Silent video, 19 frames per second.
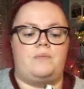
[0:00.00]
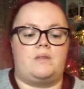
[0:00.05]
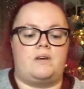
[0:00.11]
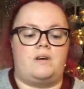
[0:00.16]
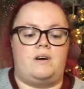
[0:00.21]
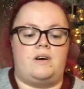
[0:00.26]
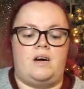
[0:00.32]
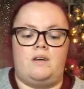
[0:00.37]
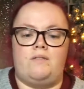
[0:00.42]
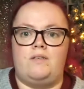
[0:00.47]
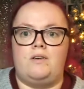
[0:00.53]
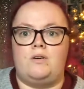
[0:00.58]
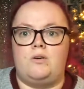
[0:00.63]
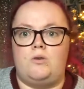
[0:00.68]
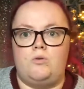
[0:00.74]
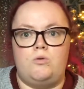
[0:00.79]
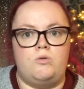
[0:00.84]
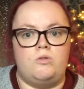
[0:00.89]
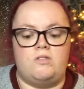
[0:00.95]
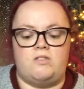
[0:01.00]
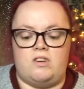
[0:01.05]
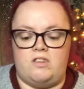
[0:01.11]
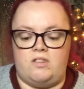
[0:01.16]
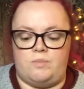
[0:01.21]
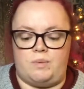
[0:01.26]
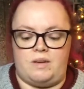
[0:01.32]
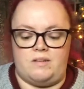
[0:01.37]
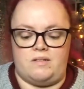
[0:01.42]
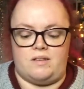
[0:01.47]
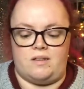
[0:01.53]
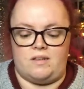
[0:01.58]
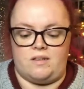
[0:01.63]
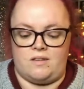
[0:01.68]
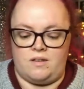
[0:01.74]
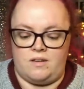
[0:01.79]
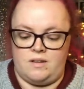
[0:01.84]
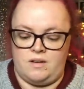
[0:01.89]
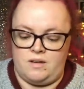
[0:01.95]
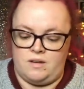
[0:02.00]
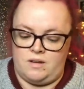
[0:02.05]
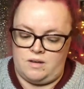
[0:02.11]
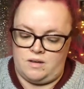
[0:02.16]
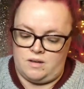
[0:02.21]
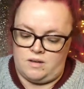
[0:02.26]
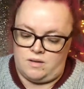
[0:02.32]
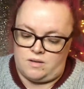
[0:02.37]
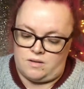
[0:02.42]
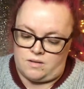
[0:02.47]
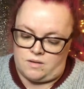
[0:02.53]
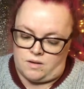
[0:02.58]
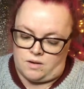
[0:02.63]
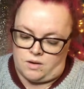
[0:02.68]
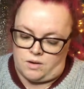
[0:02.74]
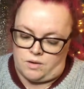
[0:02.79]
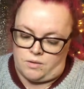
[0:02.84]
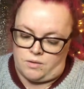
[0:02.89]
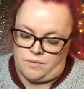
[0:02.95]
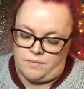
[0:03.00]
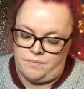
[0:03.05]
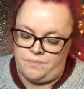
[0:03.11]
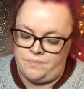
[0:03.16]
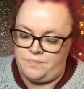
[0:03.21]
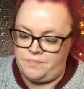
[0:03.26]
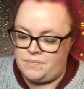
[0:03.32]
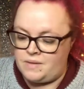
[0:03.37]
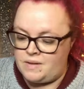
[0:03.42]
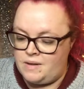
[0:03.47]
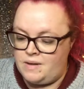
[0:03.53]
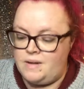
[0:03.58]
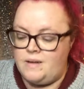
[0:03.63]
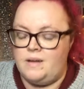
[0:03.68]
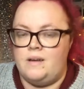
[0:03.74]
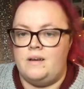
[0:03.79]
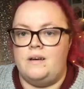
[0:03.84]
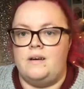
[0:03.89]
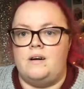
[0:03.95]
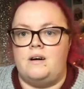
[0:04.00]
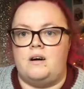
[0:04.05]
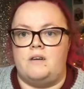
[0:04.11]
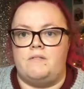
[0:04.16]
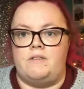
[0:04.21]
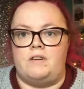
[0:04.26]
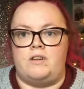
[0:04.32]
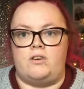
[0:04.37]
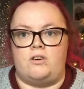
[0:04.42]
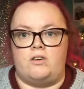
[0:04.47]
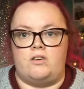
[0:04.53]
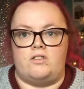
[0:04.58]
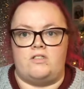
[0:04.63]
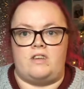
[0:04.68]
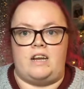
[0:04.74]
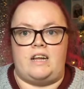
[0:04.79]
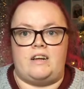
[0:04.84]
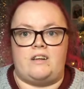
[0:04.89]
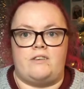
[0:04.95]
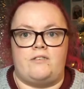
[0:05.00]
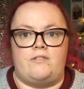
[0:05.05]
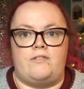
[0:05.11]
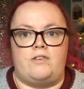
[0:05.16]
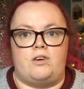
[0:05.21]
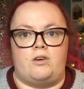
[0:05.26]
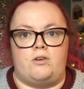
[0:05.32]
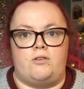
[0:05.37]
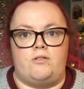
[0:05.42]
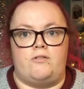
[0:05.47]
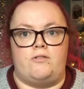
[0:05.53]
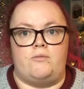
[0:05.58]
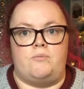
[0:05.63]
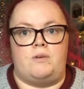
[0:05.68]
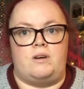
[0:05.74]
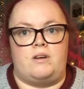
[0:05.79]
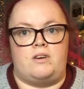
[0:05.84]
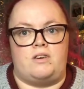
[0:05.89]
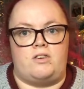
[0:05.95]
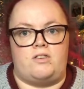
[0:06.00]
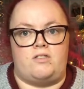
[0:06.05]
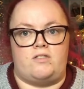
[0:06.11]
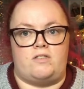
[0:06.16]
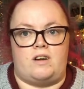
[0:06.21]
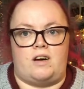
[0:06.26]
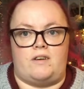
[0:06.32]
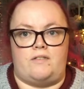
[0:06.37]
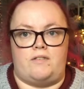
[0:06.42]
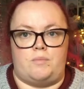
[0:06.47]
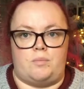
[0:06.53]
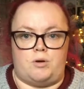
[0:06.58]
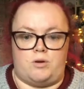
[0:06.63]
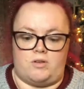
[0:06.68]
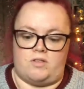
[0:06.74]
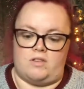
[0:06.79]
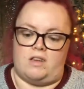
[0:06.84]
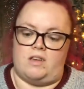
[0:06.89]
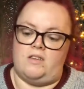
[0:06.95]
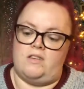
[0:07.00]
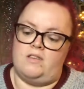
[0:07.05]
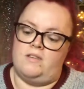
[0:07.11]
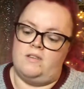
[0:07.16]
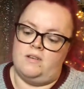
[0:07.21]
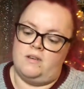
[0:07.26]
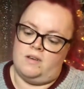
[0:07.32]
I haven't got all the chess pieces, so I've only got a select few from when I used to have the boxes.